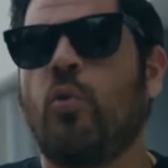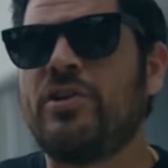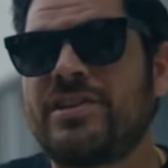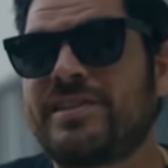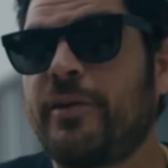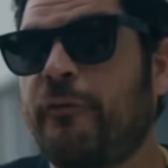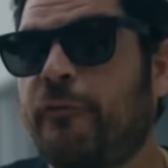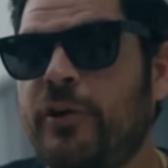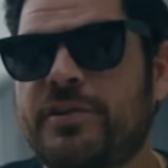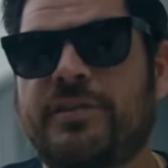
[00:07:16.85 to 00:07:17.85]
which is their
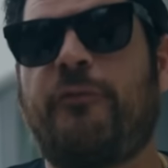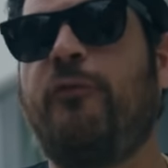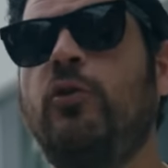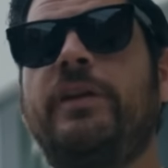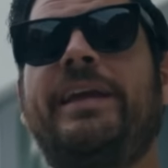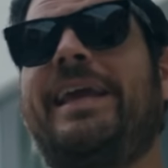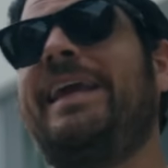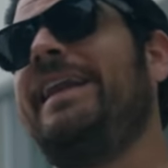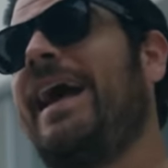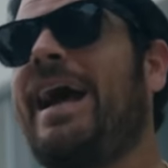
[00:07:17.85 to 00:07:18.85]
first fully
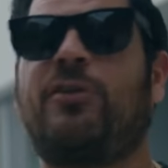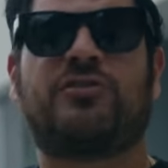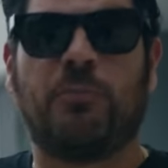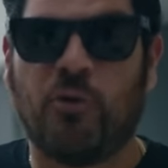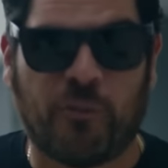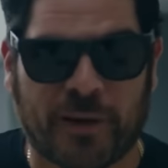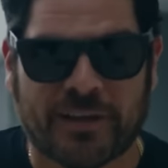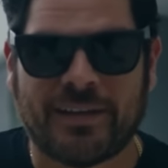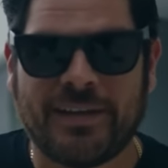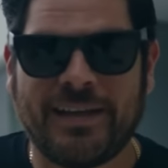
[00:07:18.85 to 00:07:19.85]
in-house
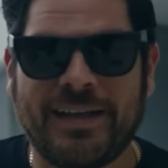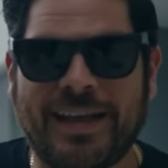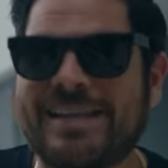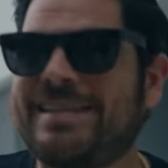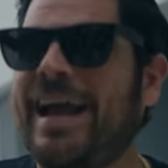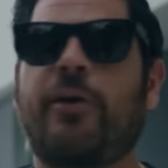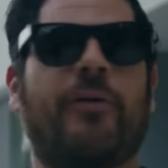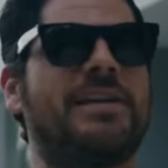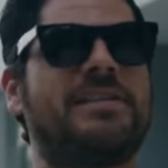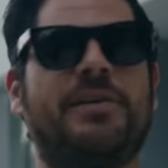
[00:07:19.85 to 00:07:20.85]
movement. Is that
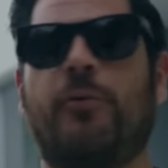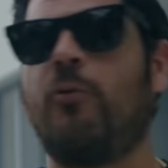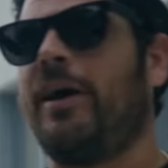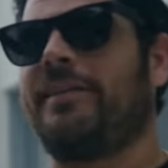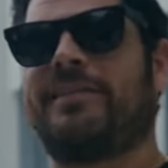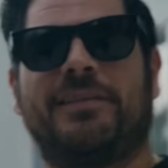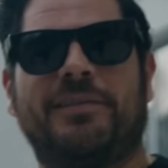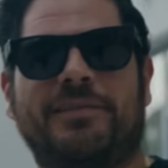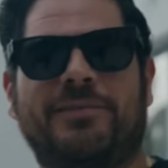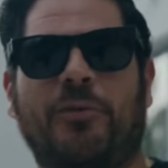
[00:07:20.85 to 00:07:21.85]
crazy or what?
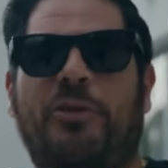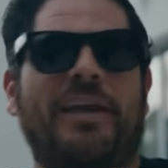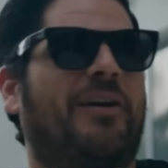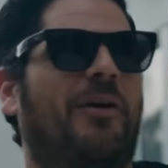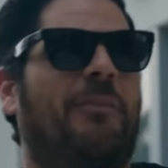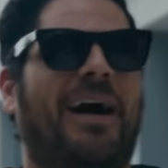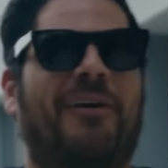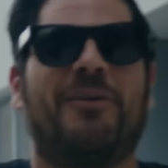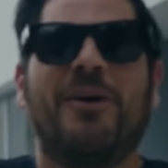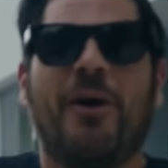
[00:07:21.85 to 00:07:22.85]
To think
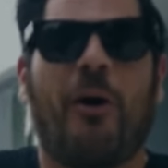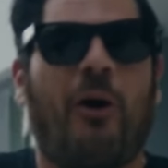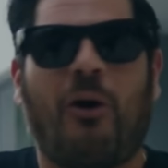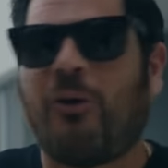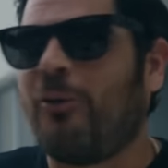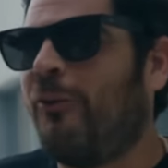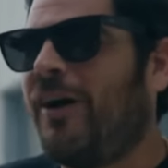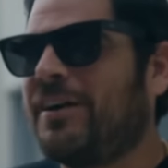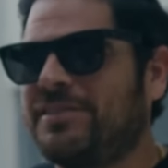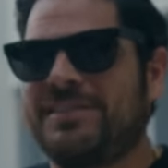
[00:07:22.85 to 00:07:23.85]
about all the
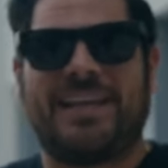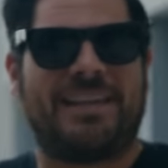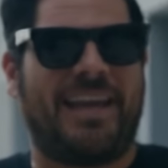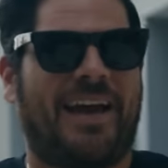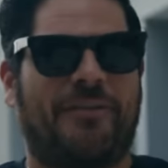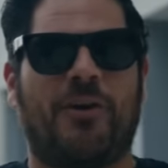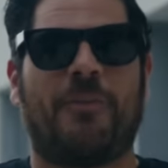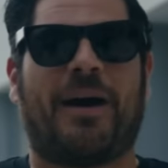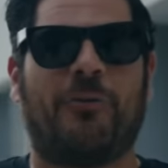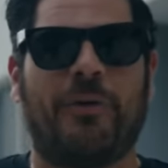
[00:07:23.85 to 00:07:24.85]
watches that they have come out